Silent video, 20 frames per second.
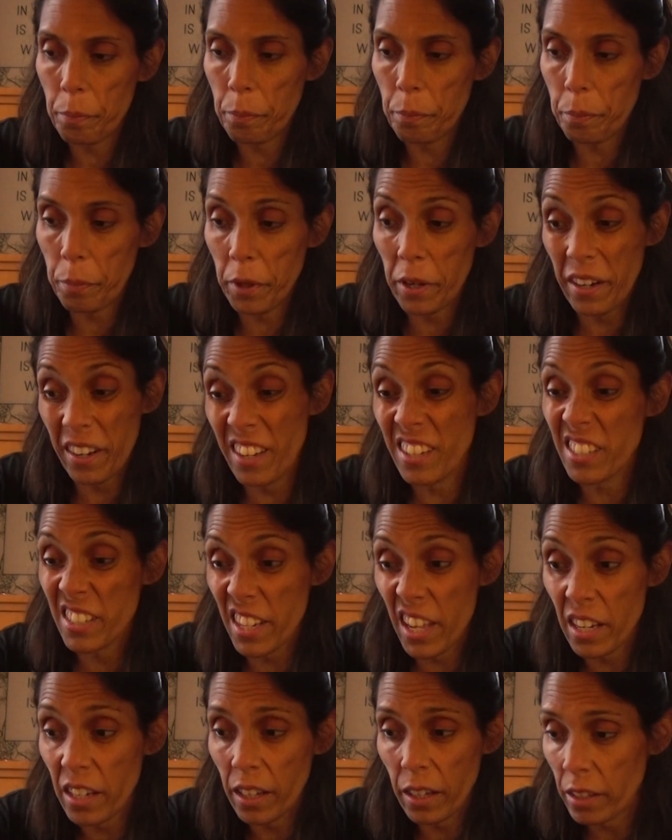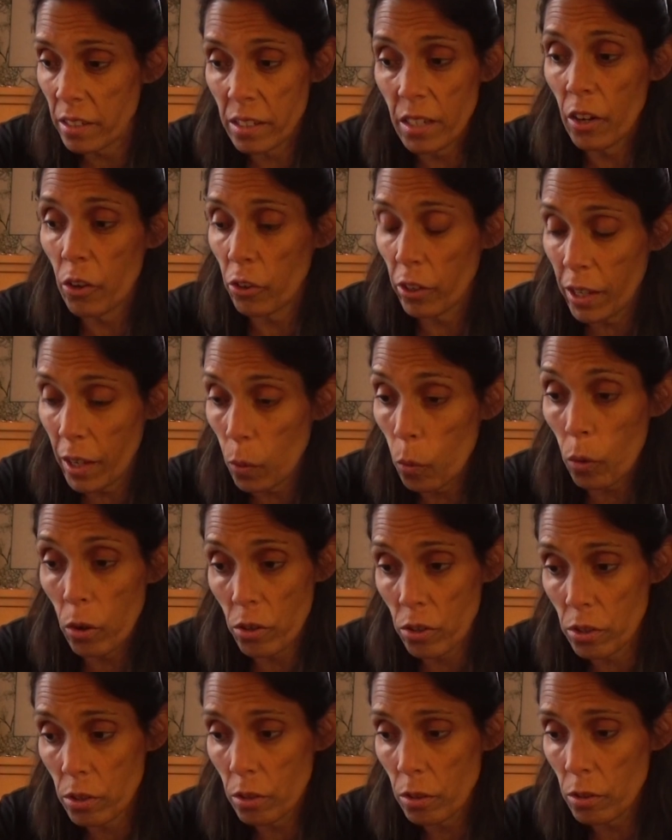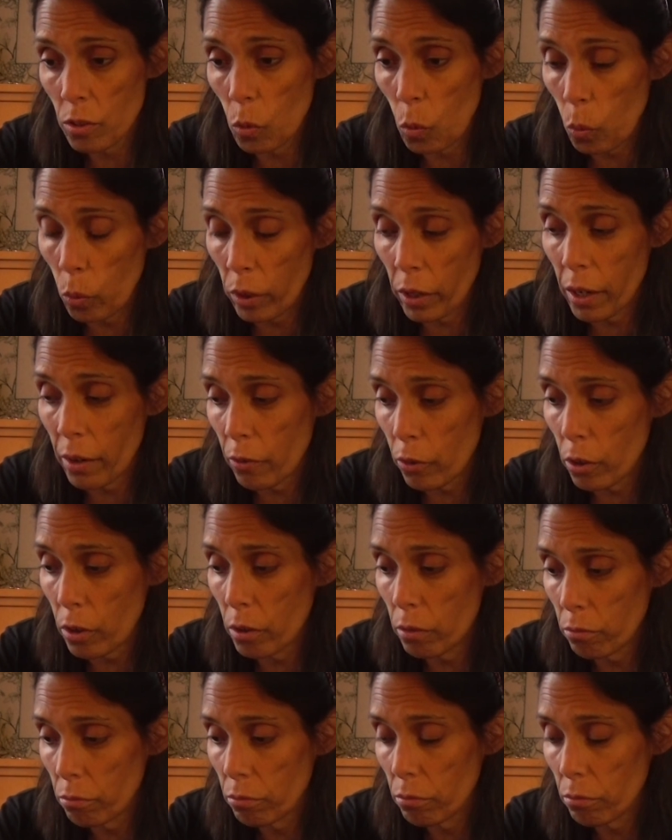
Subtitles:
but it is an ending. It's not going to get worse. So whatever